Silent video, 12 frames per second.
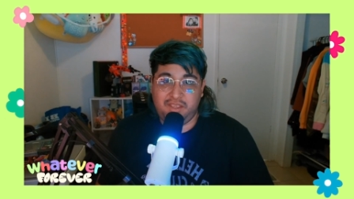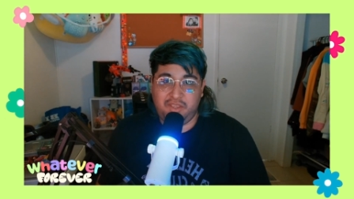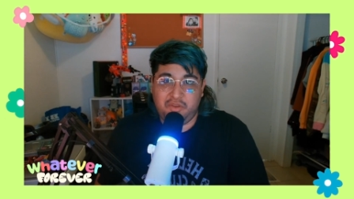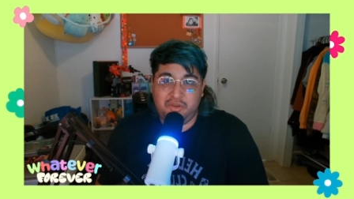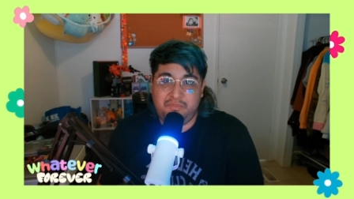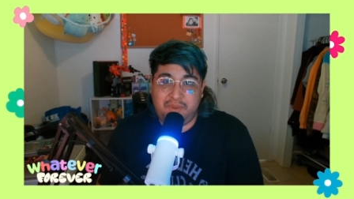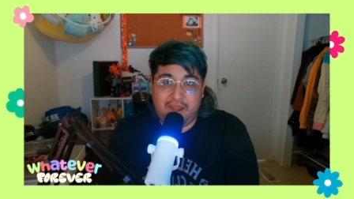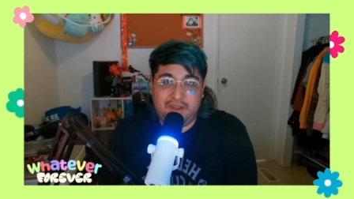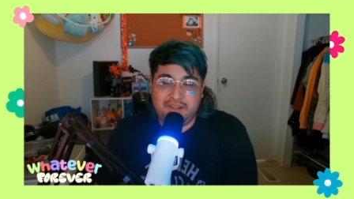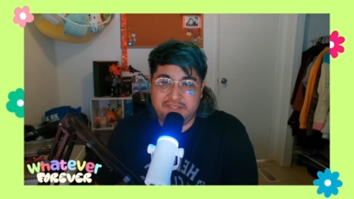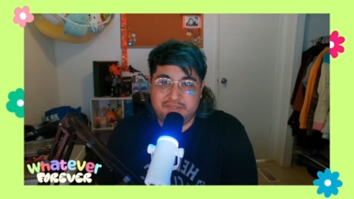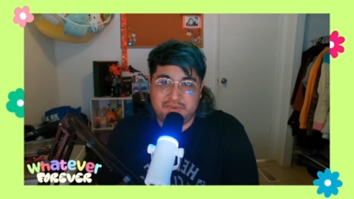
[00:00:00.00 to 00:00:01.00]
your
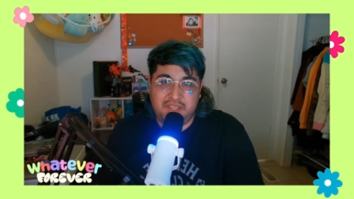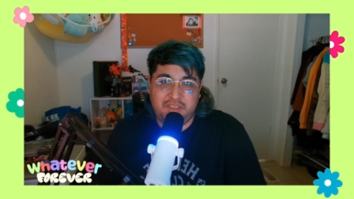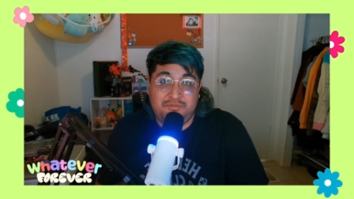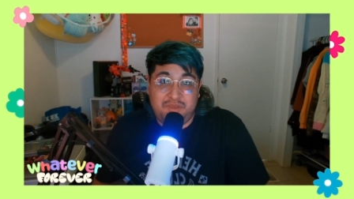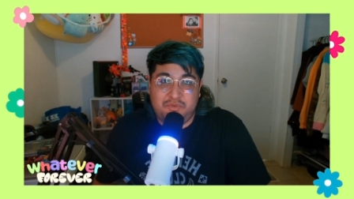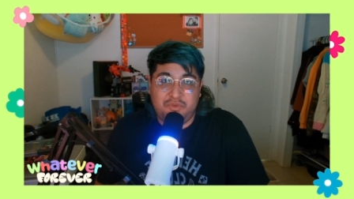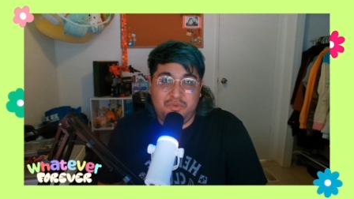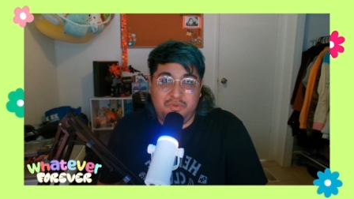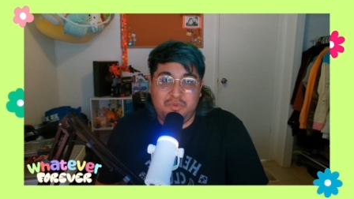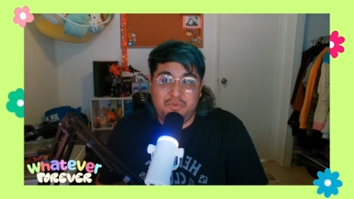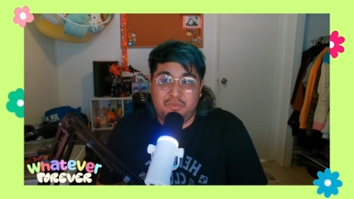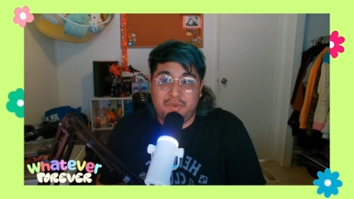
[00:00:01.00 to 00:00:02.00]
parents right the people
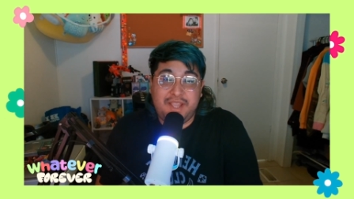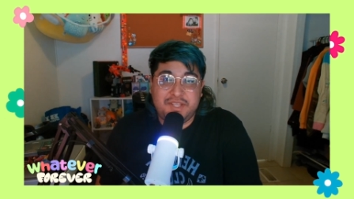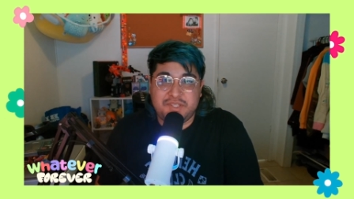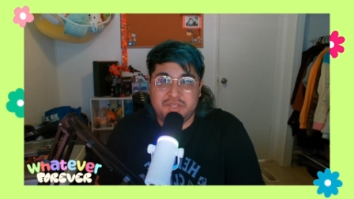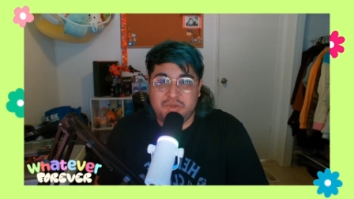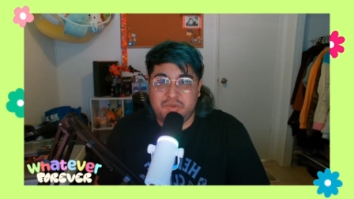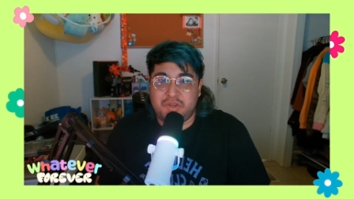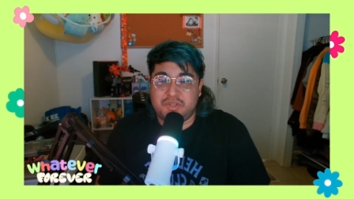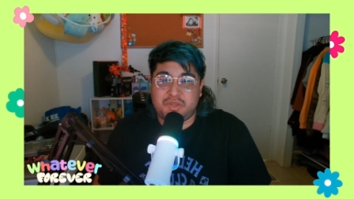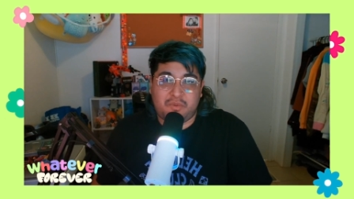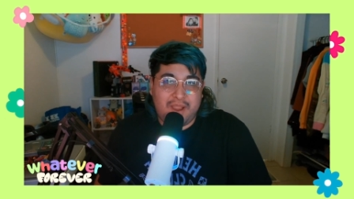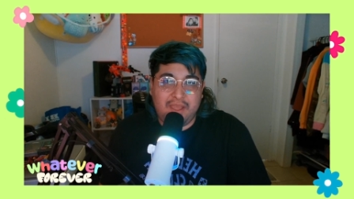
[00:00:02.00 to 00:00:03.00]
who raised you your
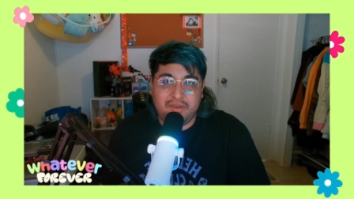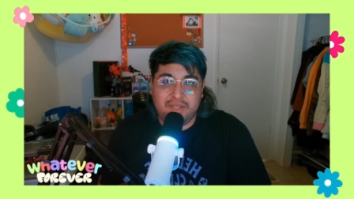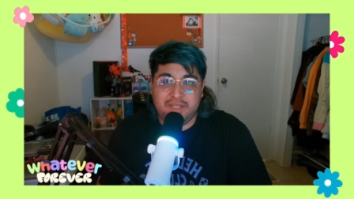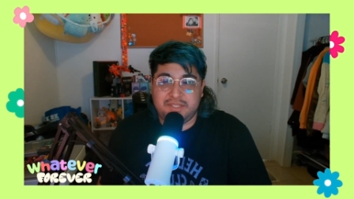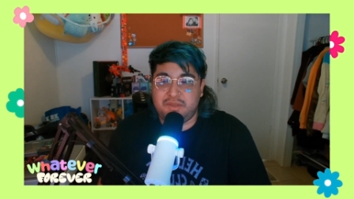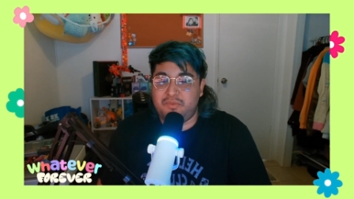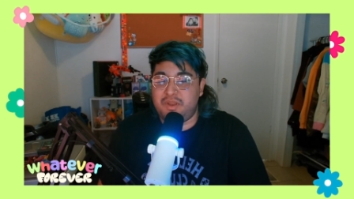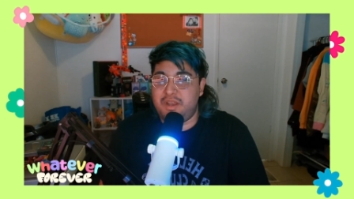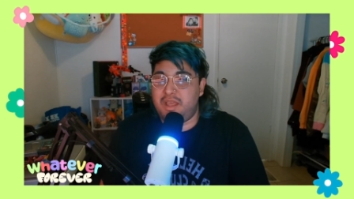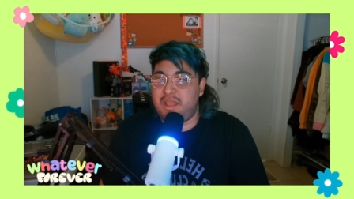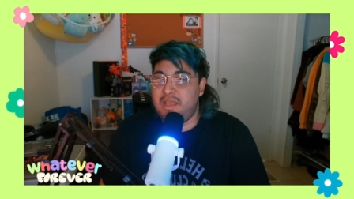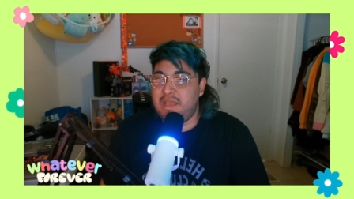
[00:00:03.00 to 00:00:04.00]
surroundings and
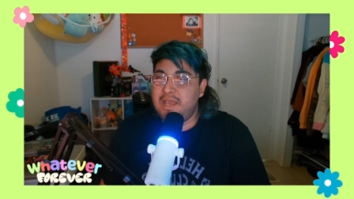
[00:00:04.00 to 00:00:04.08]
whatnot